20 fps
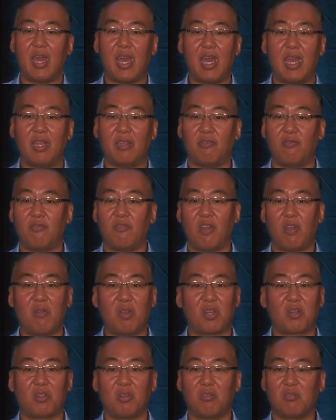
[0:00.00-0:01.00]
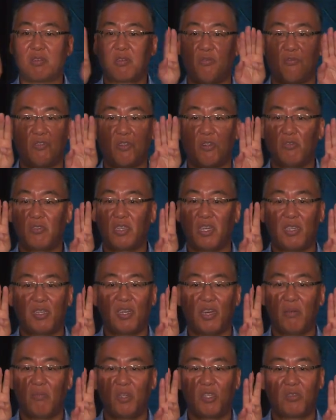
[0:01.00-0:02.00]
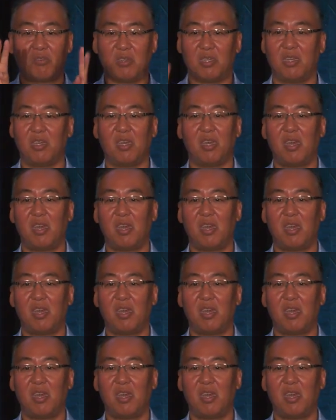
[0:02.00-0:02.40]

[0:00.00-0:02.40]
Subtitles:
and it's very close to flow cytometry.